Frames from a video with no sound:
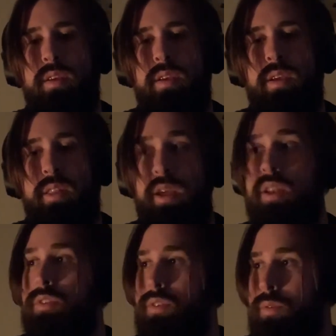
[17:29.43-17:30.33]
And that
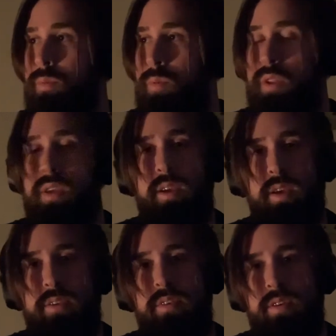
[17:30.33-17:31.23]
is what he
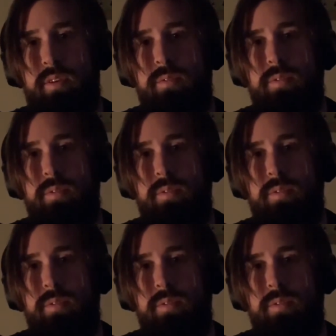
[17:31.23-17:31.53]
has to offer.